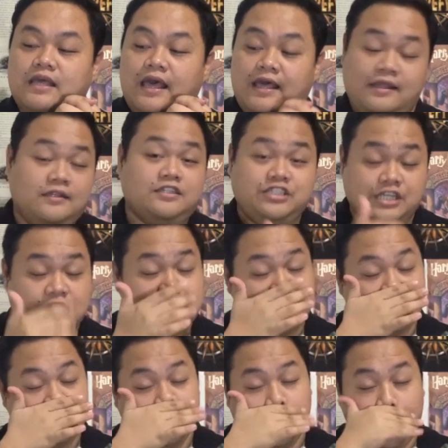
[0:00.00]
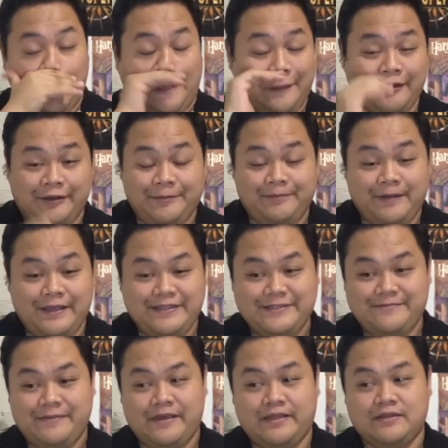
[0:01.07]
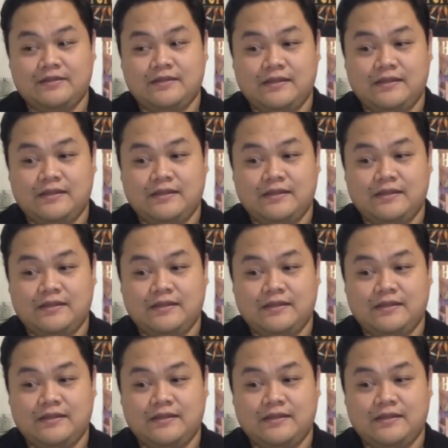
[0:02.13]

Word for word: And she's the replacement.